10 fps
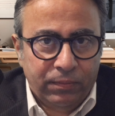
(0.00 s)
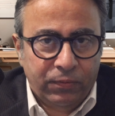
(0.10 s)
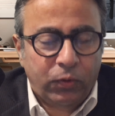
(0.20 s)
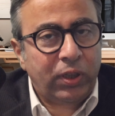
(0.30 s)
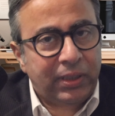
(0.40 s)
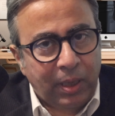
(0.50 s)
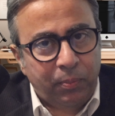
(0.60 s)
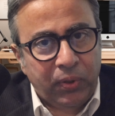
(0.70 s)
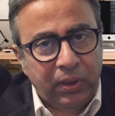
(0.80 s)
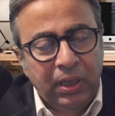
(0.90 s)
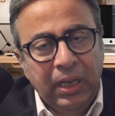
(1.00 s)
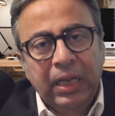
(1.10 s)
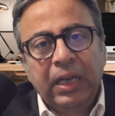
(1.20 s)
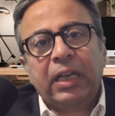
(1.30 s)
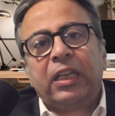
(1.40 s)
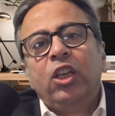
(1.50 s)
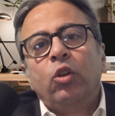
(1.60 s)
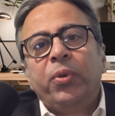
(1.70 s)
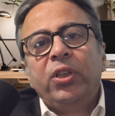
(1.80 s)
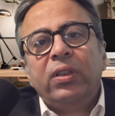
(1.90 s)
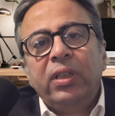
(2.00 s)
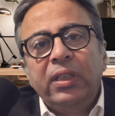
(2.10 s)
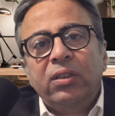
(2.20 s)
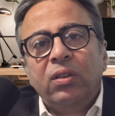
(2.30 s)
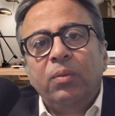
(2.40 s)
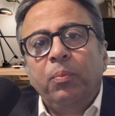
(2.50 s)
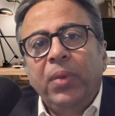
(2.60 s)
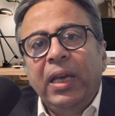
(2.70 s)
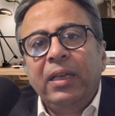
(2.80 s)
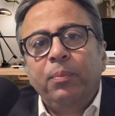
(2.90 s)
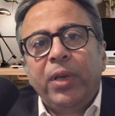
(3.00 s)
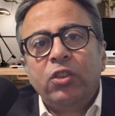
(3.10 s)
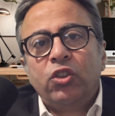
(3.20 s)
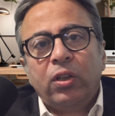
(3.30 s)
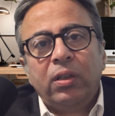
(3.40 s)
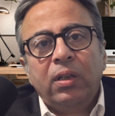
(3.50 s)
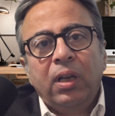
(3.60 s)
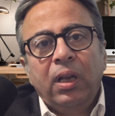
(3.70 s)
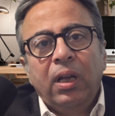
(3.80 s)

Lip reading: For example, a key opinion leader may mention